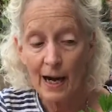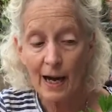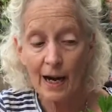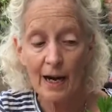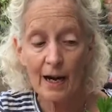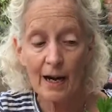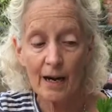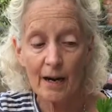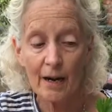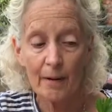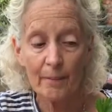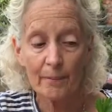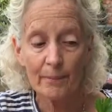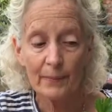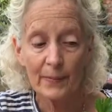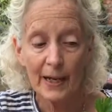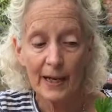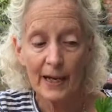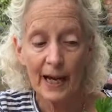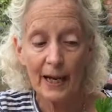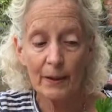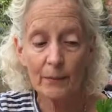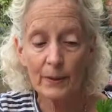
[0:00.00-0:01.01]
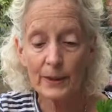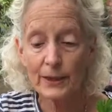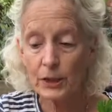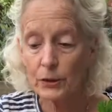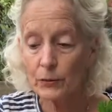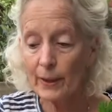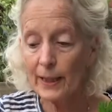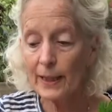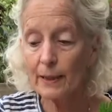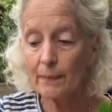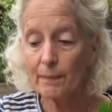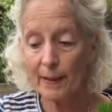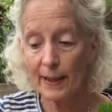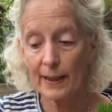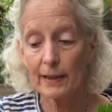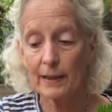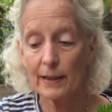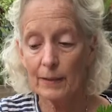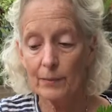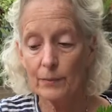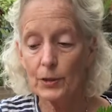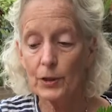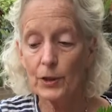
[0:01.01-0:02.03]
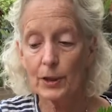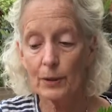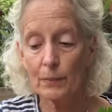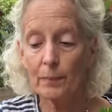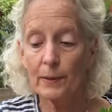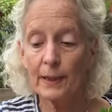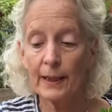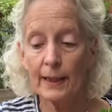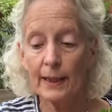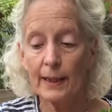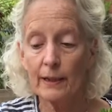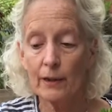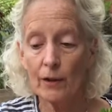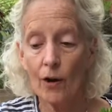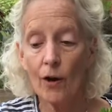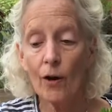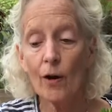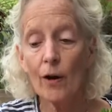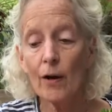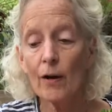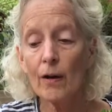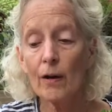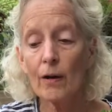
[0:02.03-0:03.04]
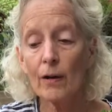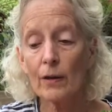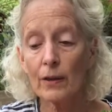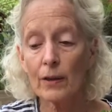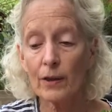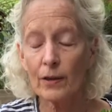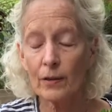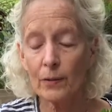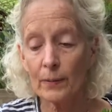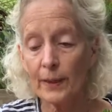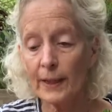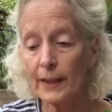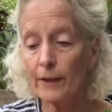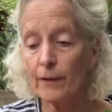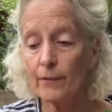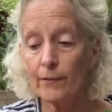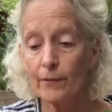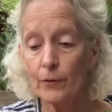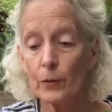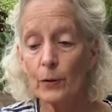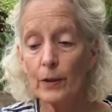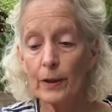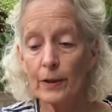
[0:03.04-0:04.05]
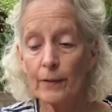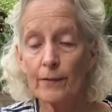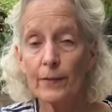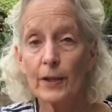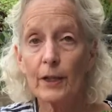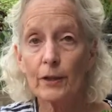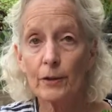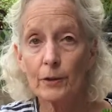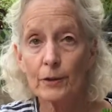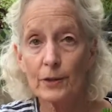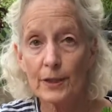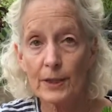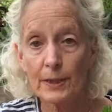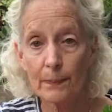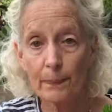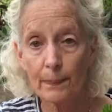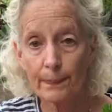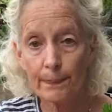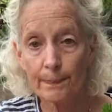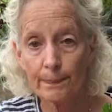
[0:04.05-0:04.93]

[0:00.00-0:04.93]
And what's great about them, you could plant all 3 or 4 of those